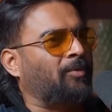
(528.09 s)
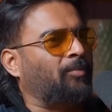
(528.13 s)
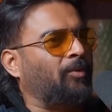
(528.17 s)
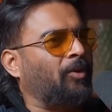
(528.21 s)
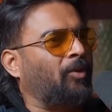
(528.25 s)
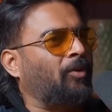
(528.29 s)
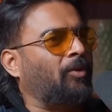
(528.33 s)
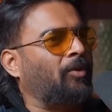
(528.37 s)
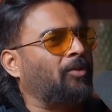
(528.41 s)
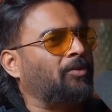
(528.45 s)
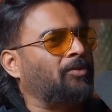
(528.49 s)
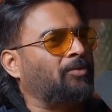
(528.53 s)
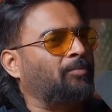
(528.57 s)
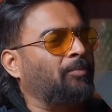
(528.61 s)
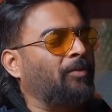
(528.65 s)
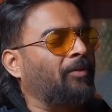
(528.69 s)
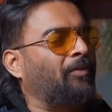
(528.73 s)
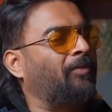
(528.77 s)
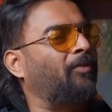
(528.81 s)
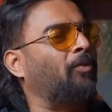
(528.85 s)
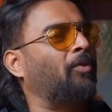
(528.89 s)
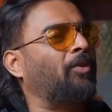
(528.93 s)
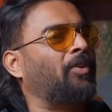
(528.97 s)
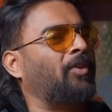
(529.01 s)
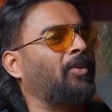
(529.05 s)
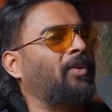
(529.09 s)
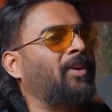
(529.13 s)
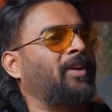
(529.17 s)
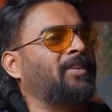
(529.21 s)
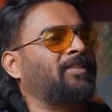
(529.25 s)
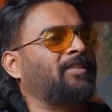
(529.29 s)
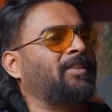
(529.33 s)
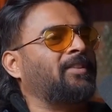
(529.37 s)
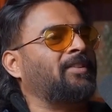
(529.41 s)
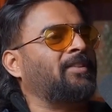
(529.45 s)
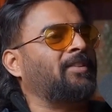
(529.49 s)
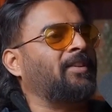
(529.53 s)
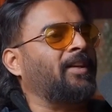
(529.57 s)
because before your
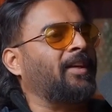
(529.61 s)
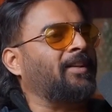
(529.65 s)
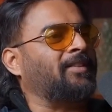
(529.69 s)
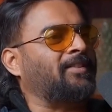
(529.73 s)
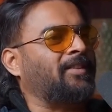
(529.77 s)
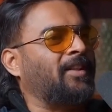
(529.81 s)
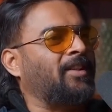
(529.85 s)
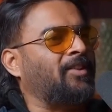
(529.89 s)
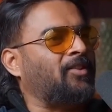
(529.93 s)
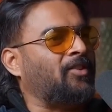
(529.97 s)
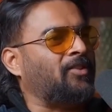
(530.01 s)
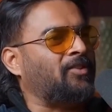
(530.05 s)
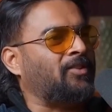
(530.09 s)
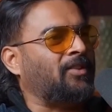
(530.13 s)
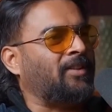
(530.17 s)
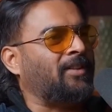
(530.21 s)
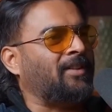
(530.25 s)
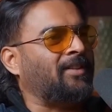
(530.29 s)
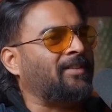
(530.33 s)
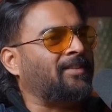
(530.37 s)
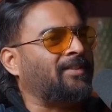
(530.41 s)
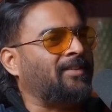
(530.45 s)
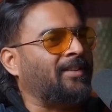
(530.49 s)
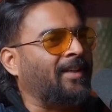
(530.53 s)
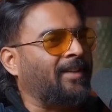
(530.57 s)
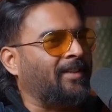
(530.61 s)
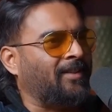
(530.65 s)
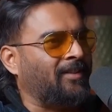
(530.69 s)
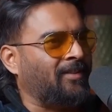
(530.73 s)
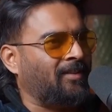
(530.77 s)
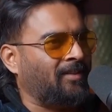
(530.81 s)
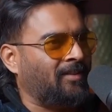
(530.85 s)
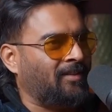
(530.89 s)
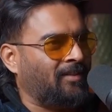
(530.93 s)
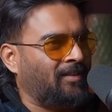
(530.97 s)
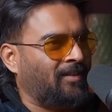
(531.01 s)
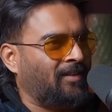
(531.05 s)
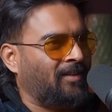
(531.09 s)
eccentricity set
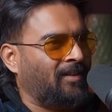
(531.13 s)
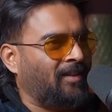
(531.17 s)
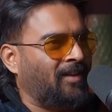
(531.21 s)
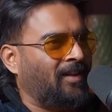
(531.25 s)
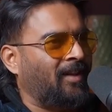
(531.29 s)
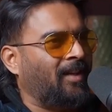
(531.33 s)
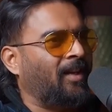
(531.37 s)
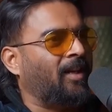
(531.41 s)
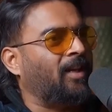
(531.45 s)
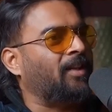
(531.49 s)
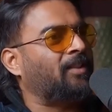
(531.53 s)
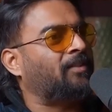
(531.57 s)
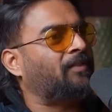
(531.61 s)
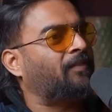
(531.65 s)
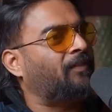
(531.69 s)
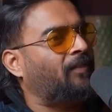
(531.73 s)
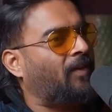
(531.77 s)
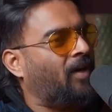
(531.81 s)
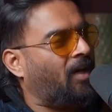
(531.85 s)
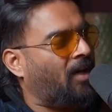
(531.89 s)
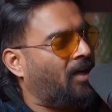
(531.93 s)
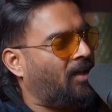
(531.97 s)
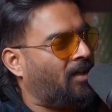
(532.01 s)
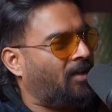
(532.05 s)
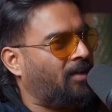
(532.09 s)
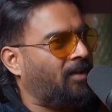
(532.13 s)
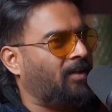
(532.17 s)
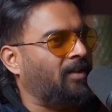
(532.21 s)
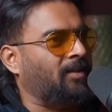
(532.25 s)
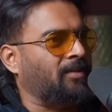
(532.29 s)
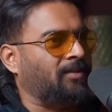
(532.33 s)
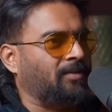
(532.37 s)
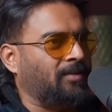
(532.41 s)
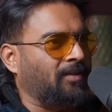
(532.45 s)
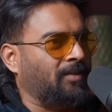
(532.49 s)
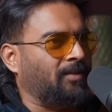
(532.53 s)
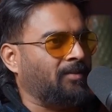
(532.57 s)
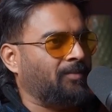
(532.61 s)
in, is far
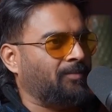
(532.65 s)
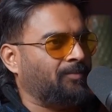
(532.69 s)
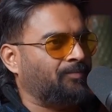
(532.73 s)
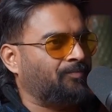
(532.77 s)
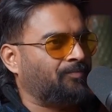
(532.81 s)
easier.